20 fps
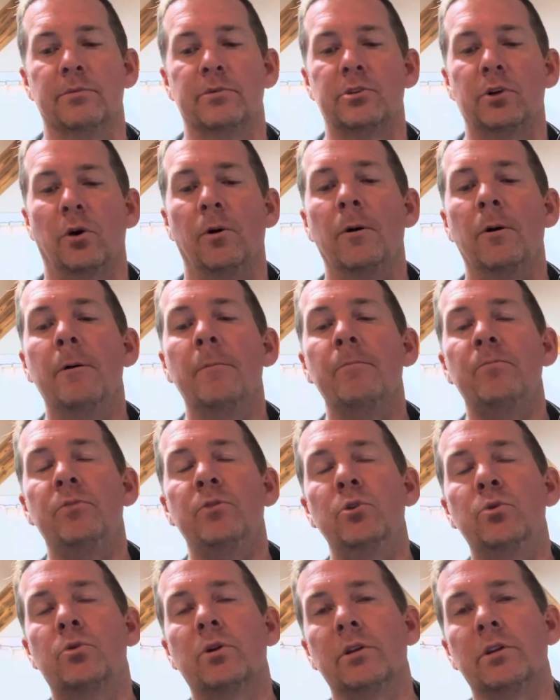So
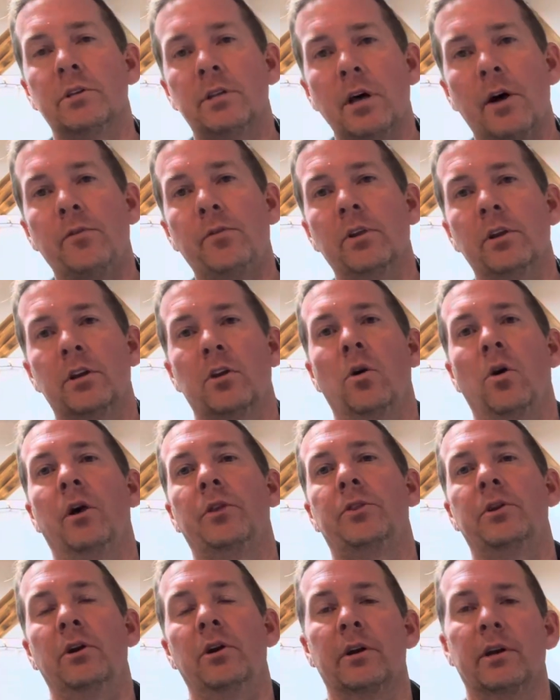you can definitely go
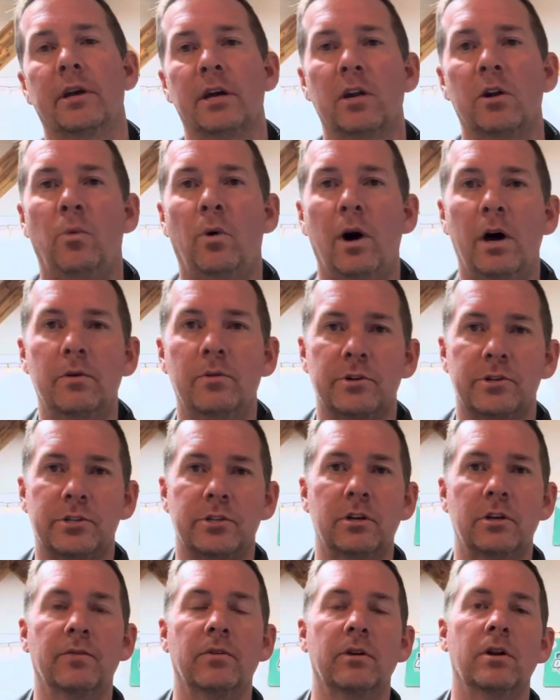out there and get a wide
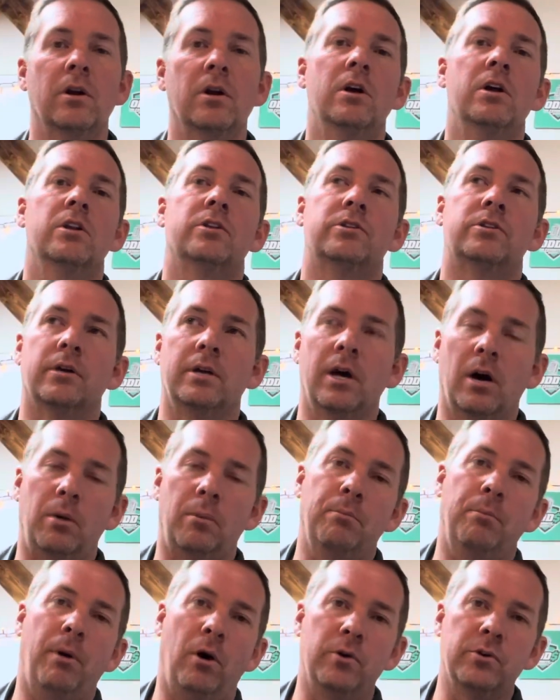receiver to
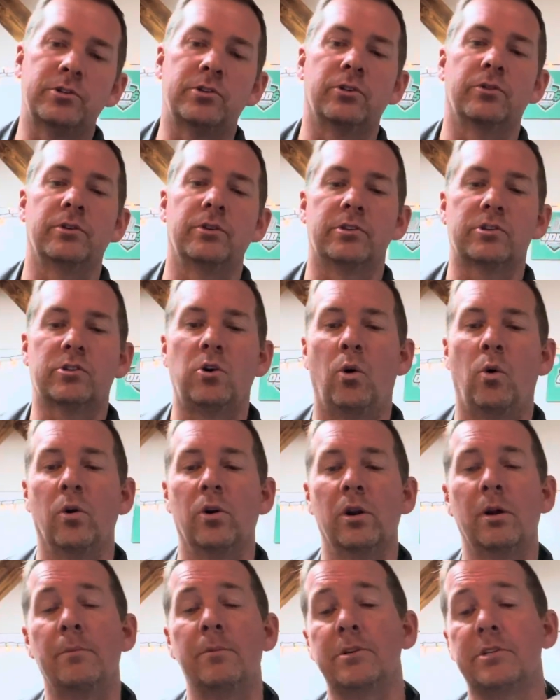help bolster this core.
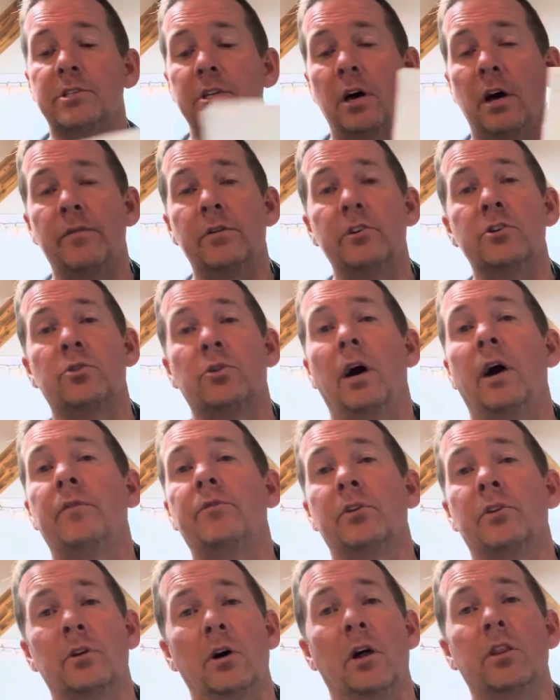Number seven, draft
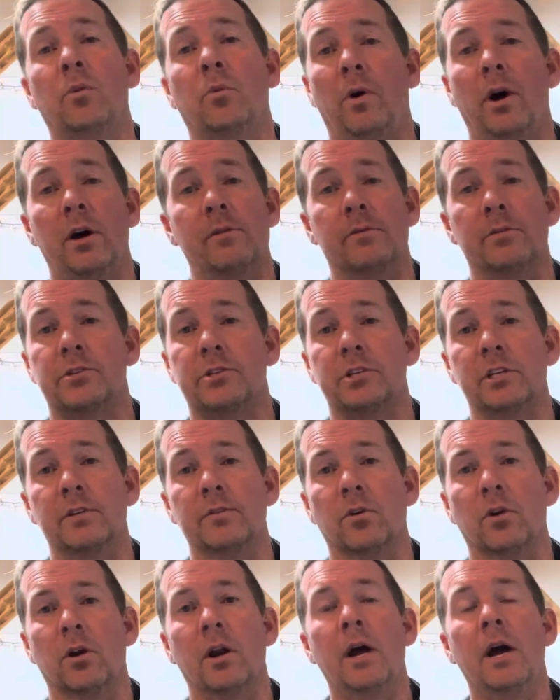another wide
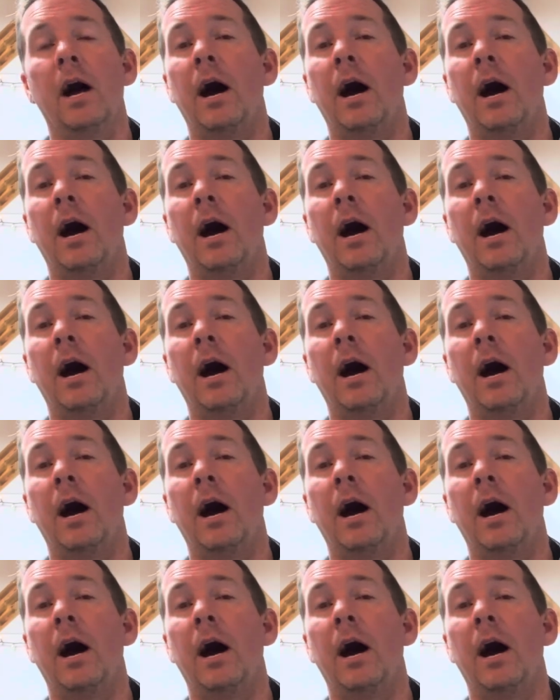receiver.